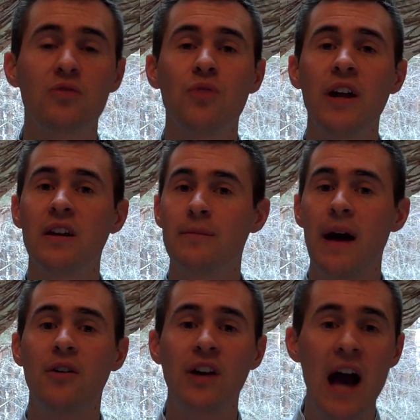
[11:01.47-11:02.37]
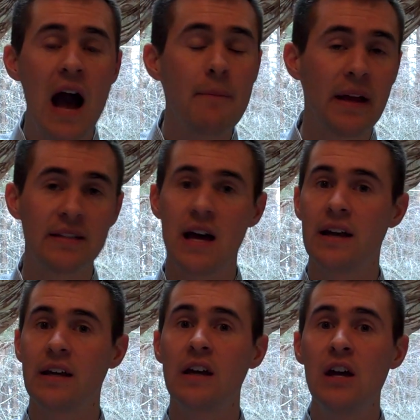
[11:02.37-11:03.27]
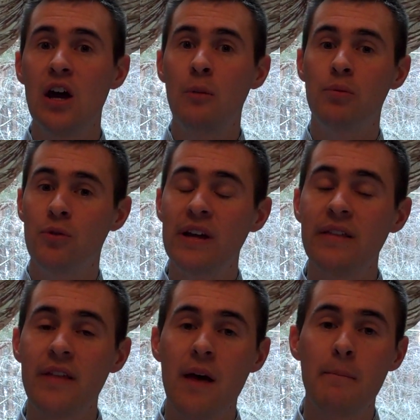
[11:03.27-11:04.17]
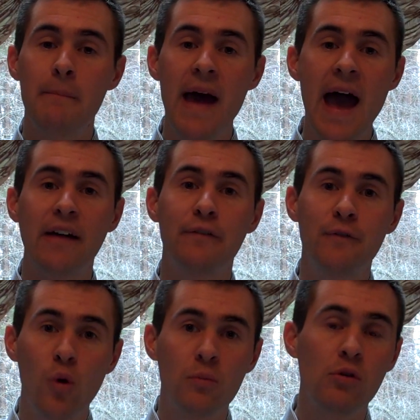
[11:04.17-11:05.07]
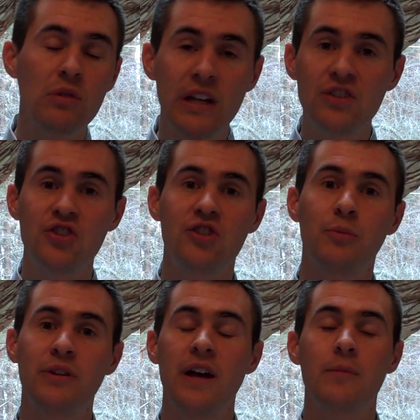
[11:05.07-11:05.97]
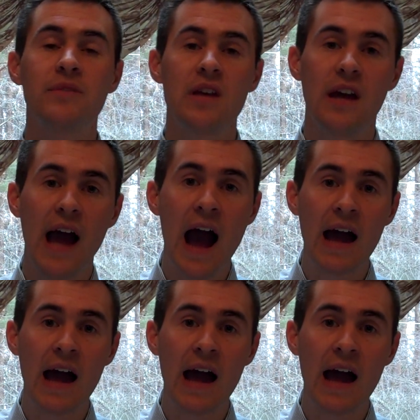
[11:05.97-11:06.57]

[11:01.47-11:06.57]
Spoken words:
they're writing about. Comment on it. Bring them back, form a relationship with them, saying,